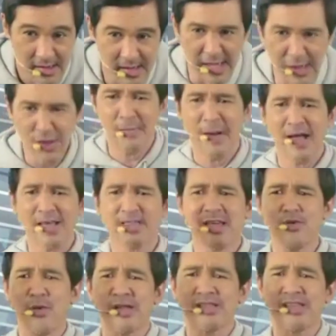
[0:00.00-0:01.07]
Can you
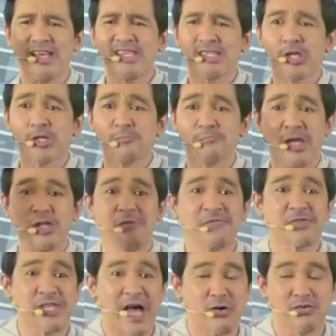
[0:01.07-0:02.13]
imagine what is the speed
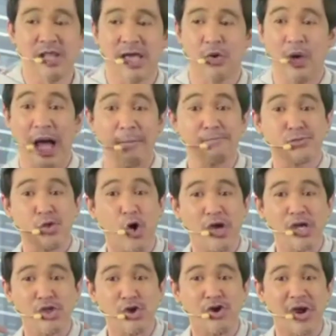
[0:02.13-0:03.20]
of sound like I'm
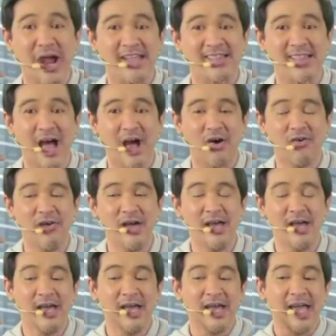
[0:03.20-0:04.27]
talking to you right now
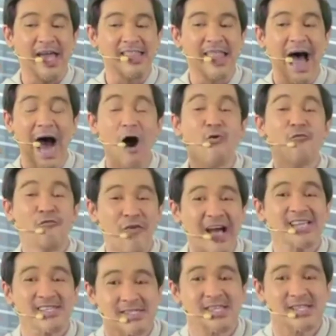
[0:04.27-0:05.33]
and how
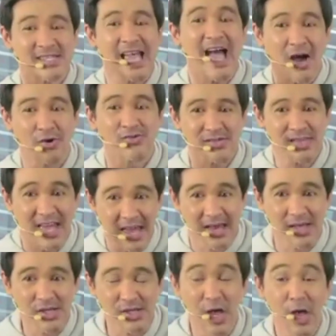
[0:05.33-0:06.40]
fast the sound
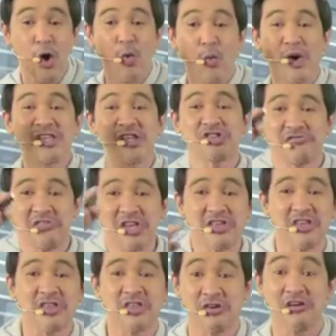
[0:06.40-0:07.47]
is when it
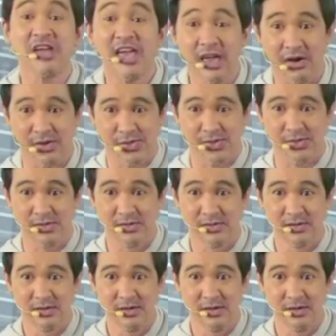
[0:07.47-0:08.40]
reaches your ears?